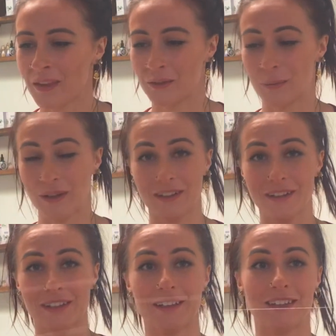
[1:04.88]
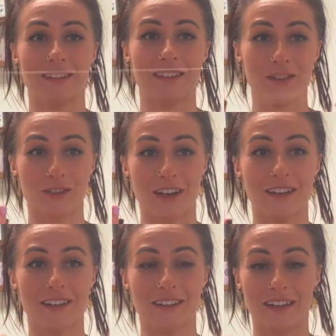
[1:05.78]
So basically I take this thread
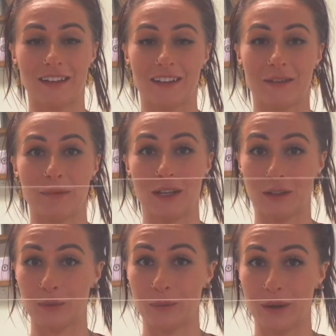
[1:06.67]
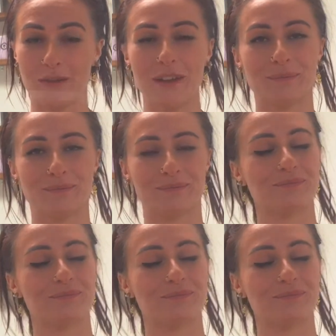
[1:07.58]
and make a loop out of it,